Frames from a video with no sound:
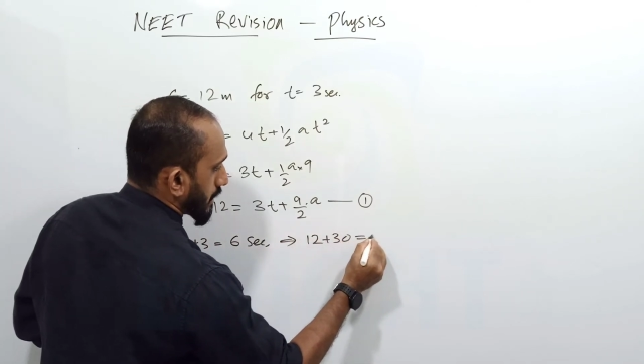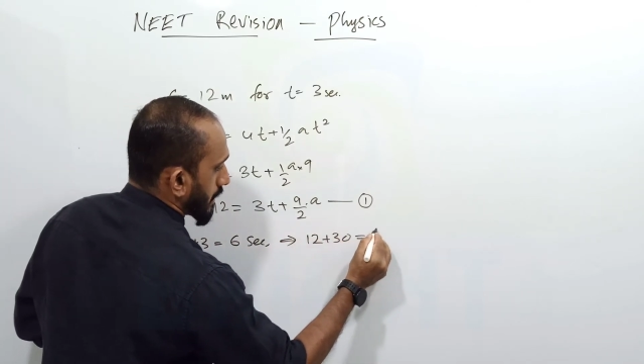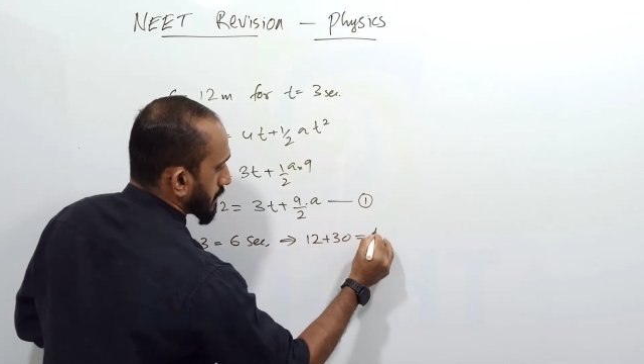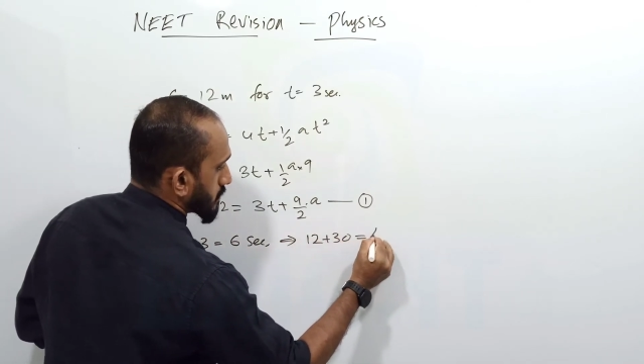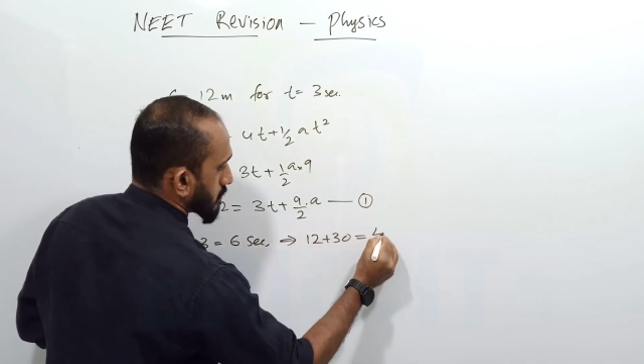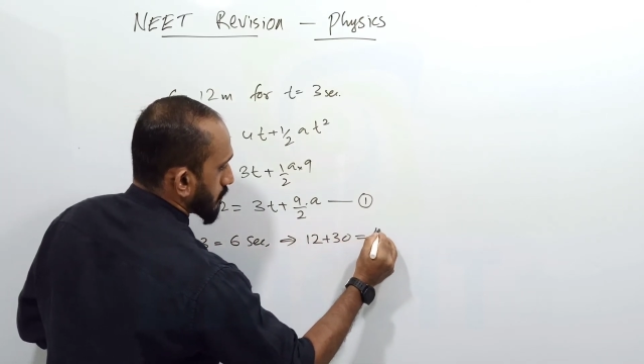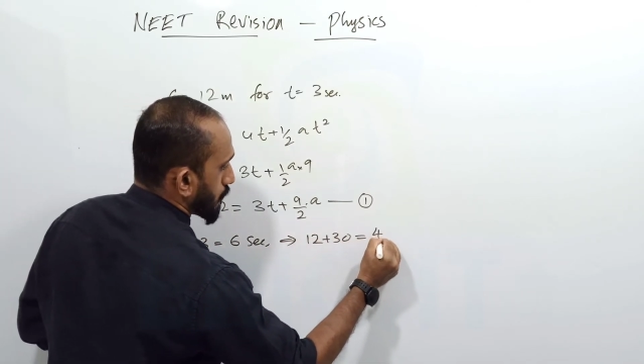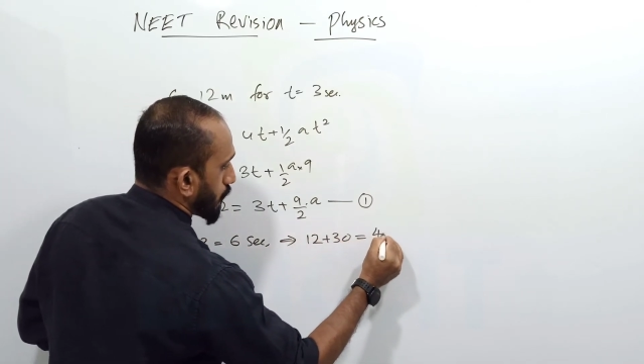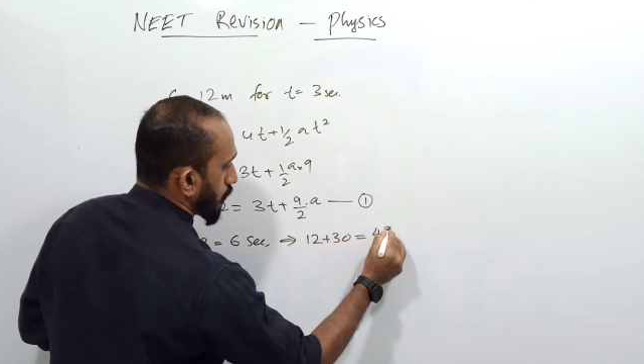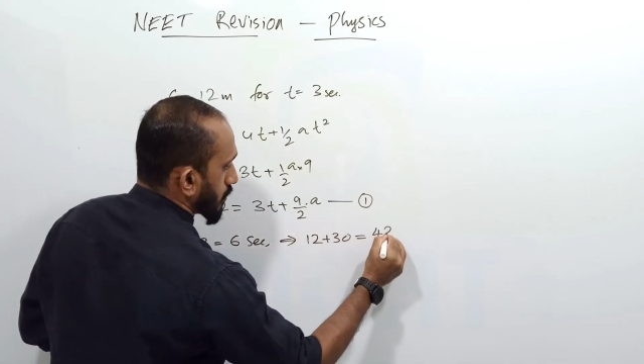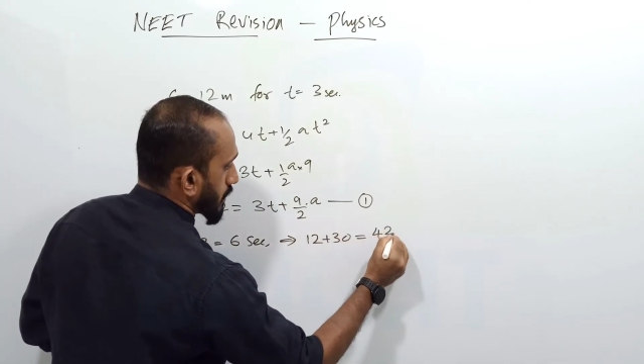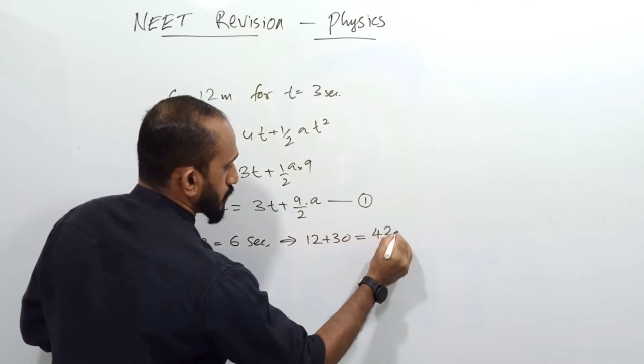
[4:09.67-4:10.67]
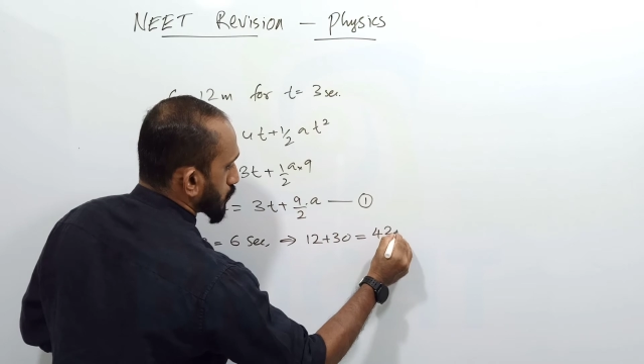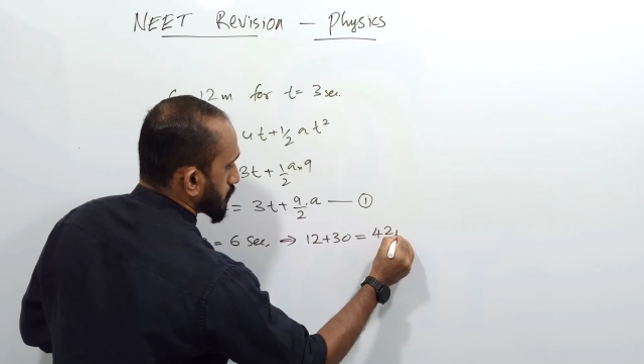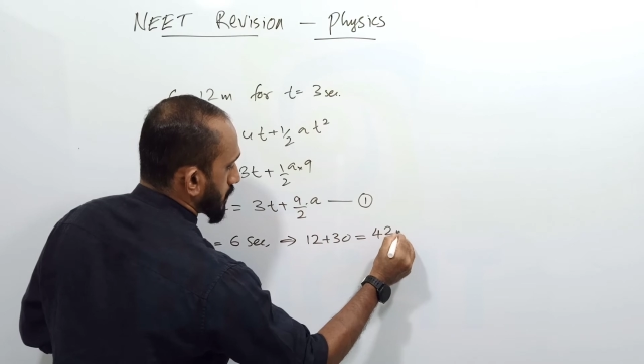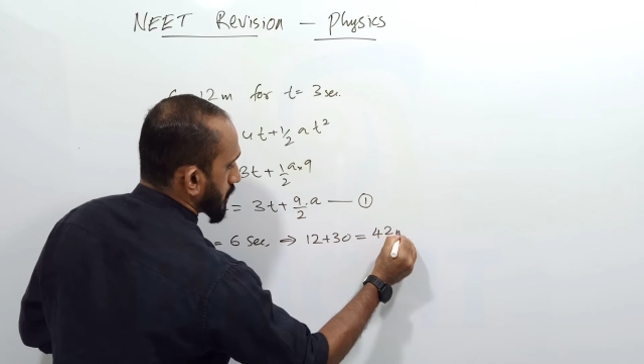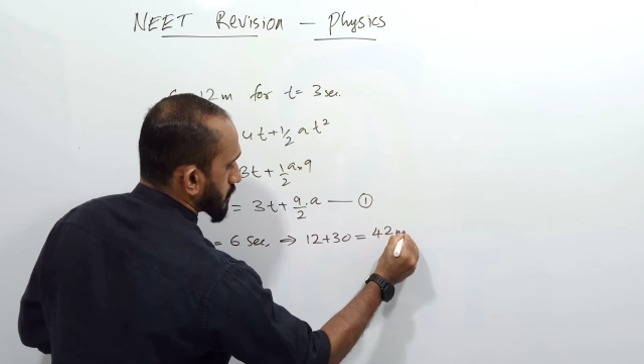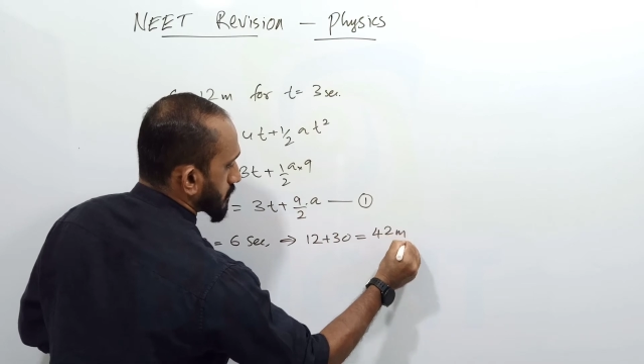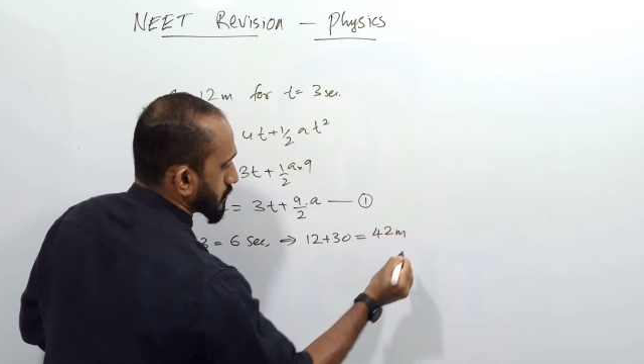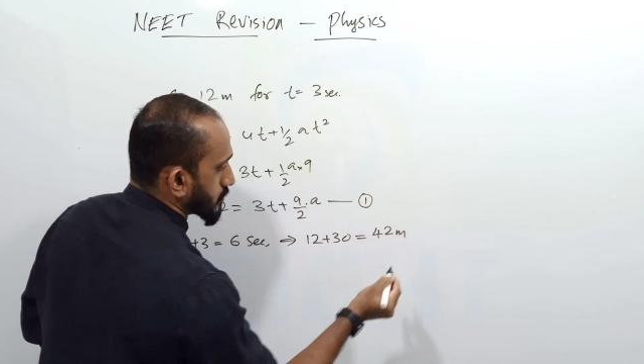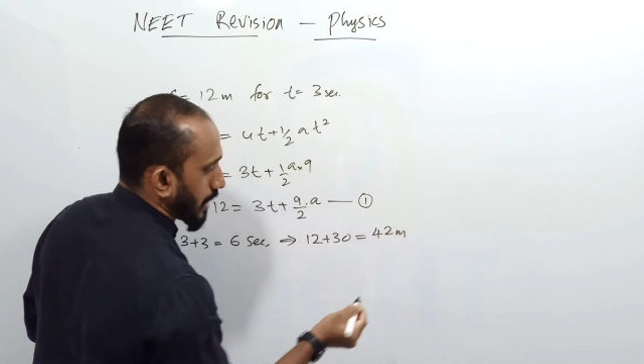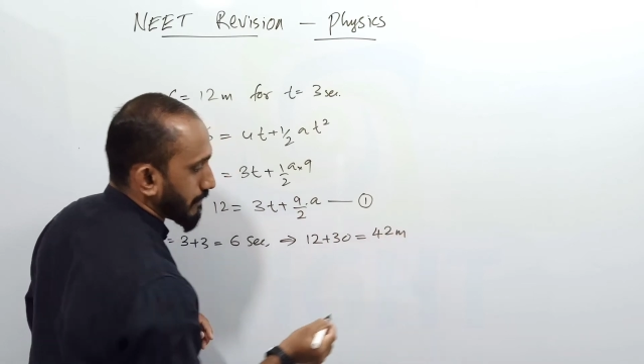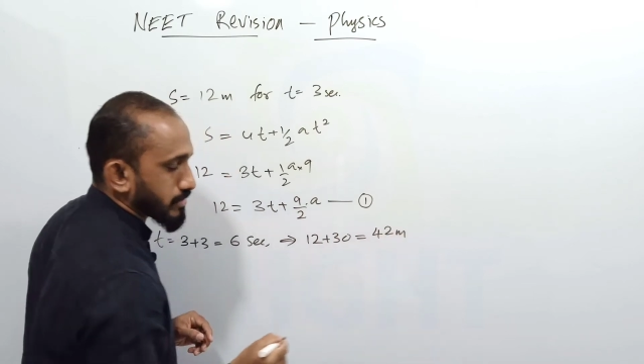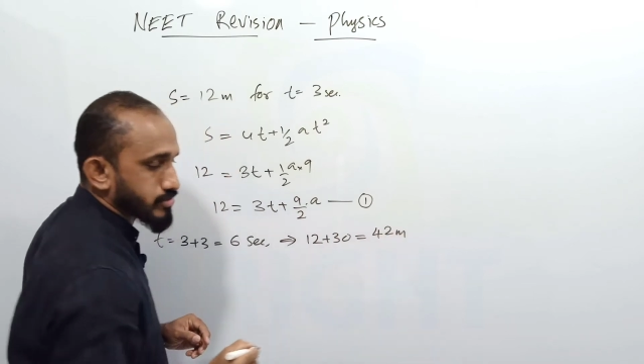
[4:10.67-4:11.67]
that is 42 meters it
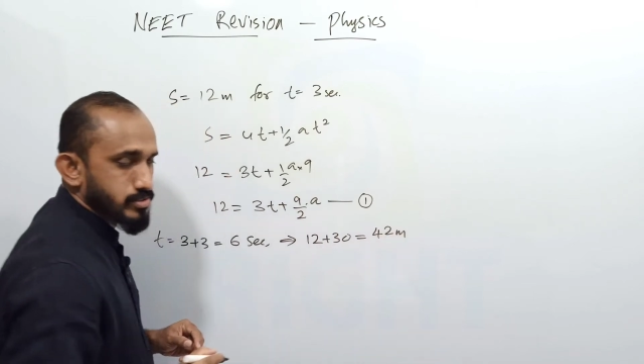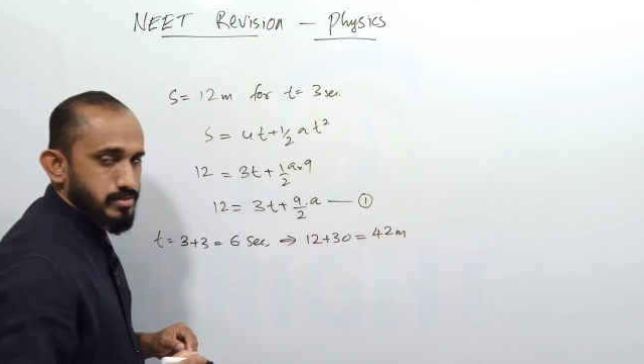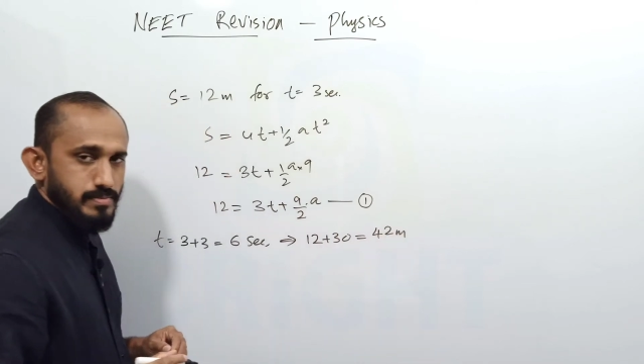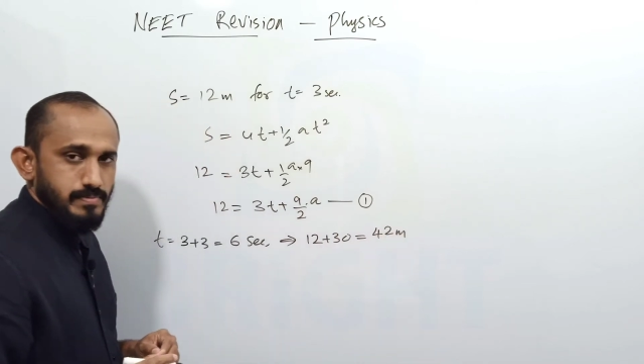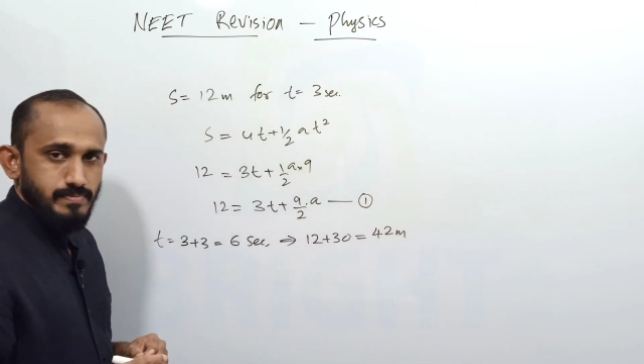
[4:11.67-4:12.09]
travels.